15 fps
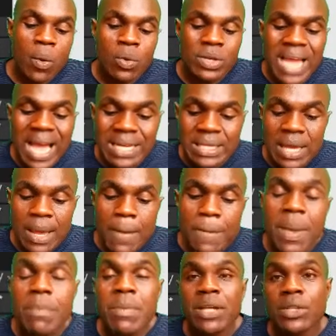That
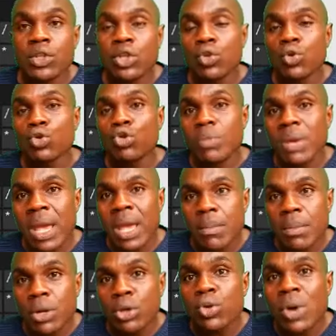permits you to be
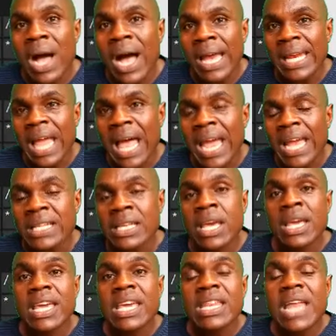able to highlight
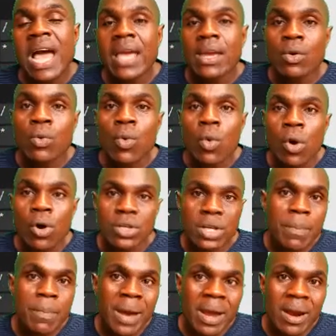either a
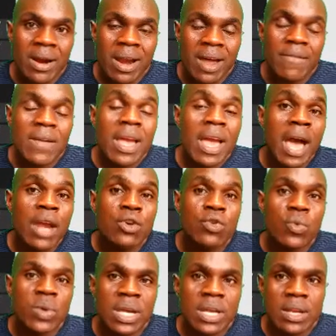word, a paragraph, and
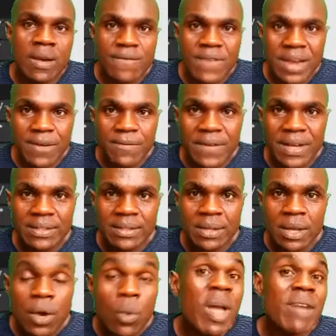do it very
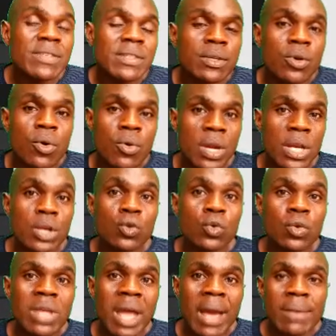fast. We have seen already
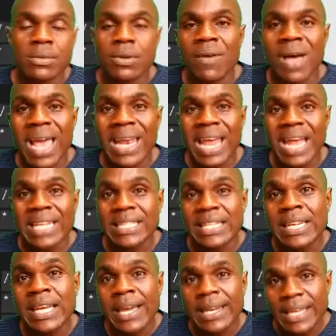2 types of
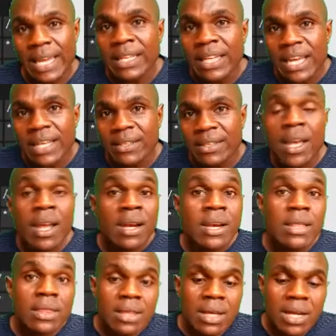highlighting techniques.
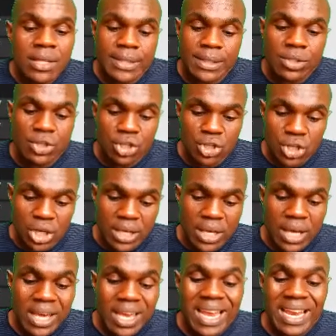The third
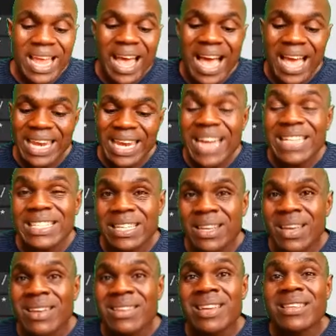trick in
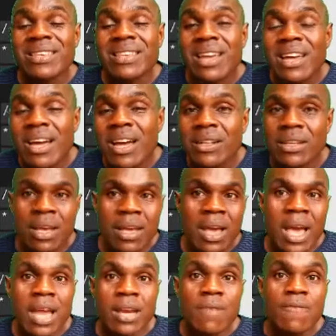highlighting, the third
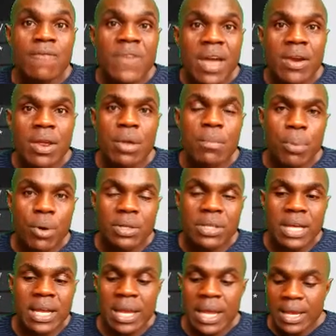and a very
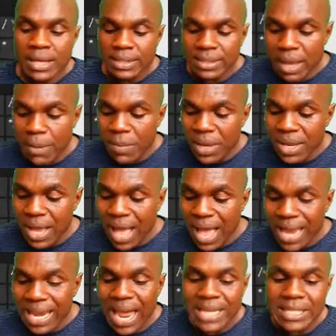important step in
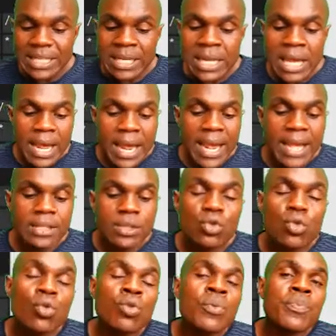highlighting is
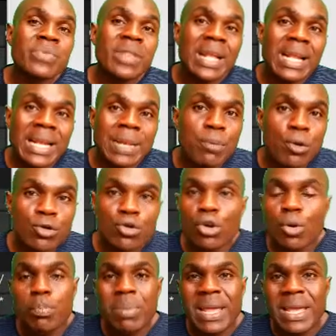to put
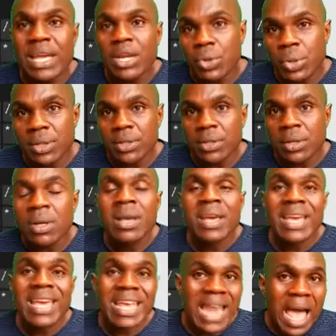your blinking cursor
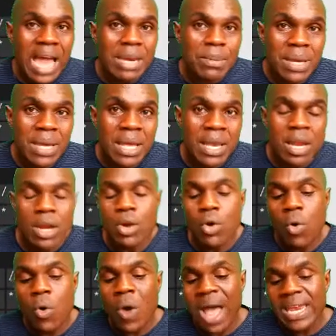either at the
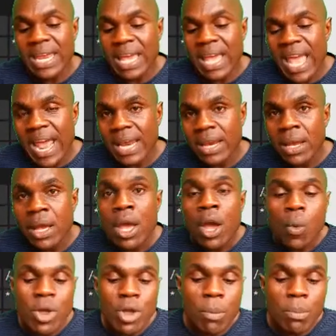beginning or at the end.
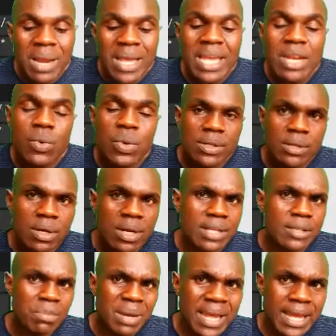When your blinking cursor
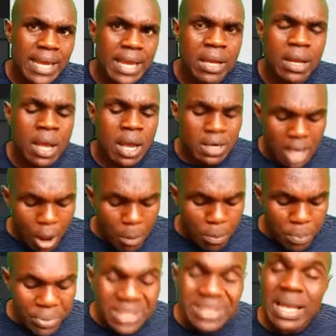is blinking, now
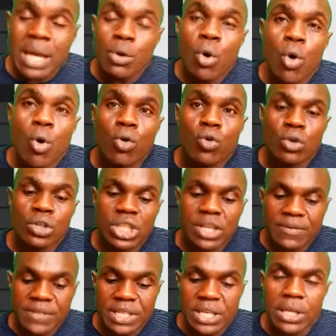press and hold your
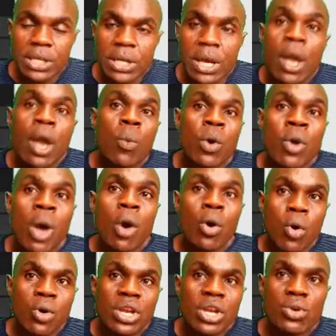shift key. When you're
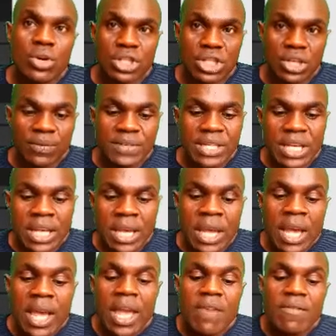holding your shift
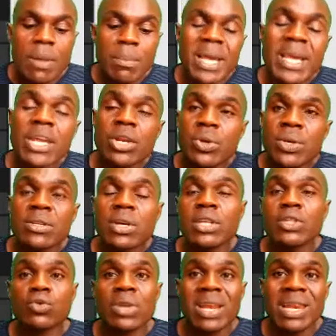key, if the blinking cursor
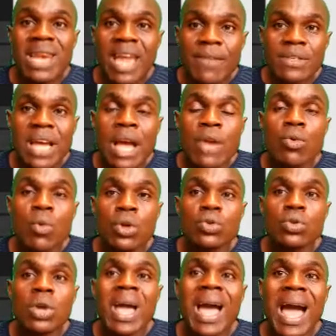is to the left and you want
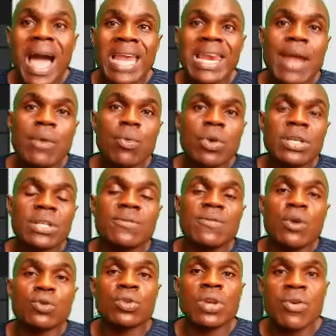to highlight what is
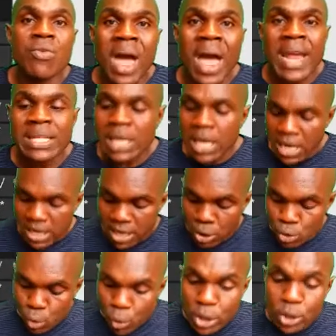found to the right, then
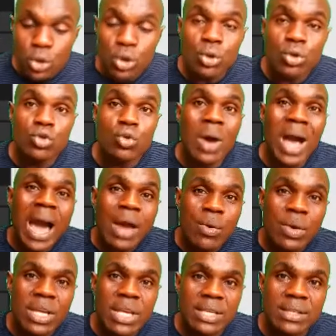you're going to use your
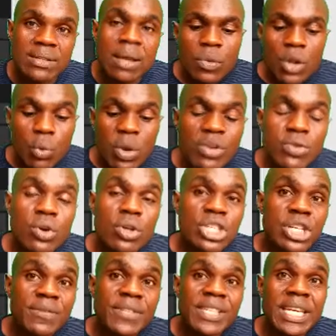arrow keys. With your
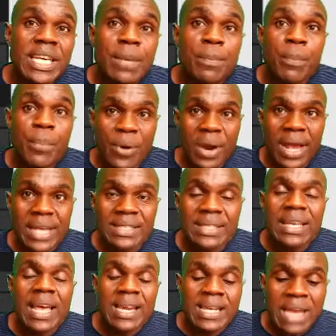shift key
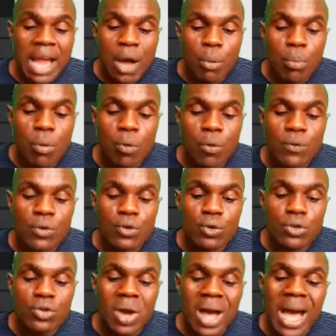pressed, now
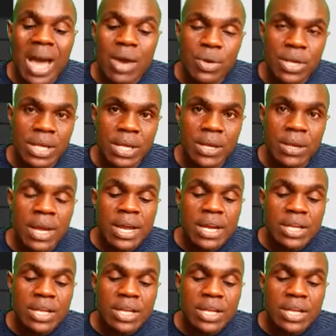use your arrow key.